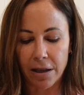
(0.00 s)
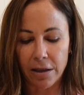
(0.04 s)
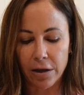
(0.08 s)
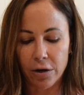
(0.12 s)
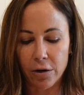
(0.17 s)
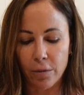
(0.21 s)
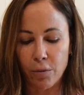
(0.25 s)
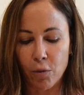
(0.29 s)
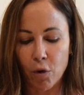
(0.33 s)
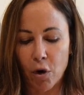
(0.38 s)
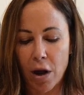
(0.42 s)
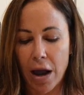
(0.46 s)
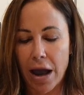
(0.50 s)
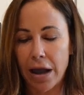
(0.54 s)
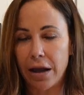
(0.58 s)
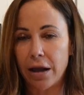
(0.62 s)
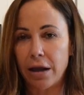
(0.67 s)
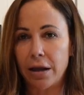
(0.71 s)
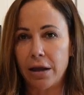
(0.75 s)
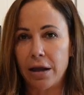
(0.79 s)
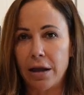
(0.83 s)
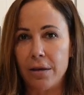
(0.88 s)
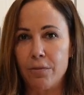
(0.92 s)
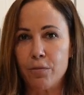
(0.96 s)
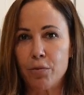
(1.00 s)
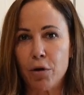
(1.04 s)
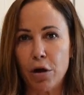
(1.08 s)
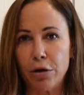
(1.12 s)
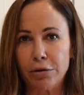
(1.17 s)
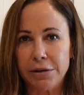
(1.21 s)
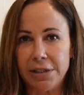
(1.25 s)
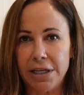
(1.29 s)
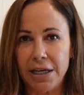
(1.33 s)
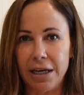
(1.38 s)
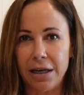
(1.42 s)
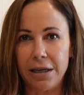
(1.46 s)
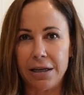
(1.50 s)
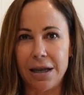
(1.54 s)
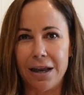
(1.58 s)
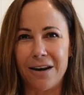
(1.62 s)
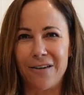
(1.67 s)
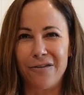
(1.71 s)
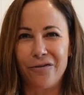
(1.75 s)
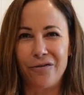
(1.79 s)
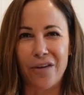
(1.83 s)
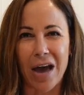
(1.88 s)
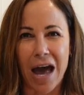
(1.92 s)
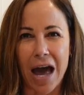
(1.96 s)
a little more high in protein
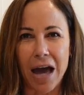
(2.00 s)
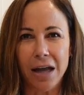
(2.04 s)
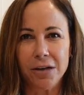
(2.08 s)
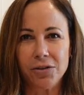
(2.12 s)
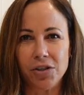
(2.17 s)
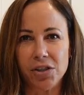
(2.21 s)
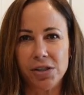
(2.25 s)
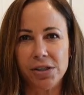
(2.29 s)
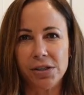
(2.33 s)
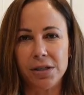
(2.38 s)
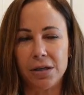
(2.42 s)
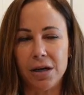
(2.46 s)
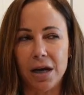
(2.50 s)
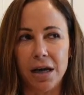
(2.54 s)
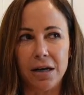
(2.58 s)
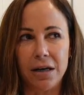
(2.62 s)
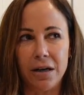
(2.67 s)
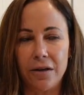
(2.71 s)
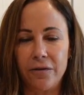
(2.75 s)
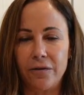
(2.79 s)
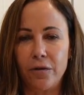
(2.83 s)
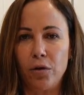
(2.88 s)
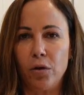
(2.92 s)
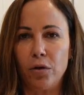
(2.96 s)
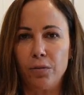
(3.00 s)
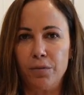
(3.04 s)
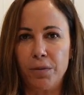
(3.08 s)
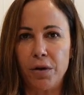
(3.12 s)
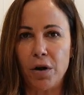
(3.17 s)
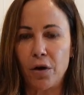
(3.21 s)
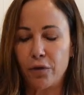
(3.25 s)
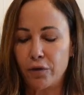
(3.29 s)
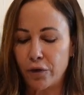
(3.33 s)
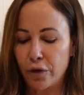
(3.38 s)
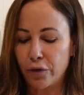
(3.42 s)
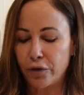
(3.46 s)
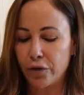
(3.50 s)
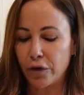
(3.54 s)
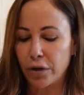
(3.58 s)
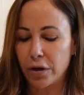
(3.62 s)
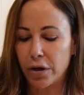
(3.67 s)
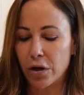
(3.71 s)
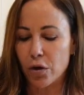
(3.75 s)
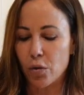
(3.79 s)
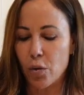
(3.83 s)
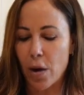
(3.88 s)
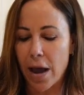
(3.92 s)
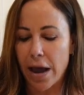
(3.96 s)
and fat just to kind of hold me over for a
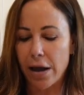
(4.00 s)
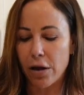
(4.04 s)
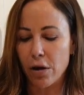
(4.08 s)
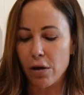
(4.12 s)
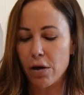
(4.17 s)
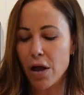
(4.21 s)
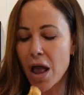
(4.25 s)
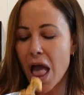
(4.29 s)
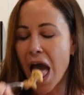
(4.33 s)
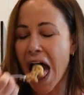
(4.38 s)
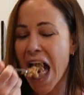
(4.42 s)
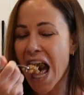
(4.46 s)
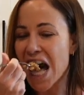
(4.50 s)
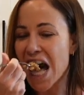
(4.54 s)
little while.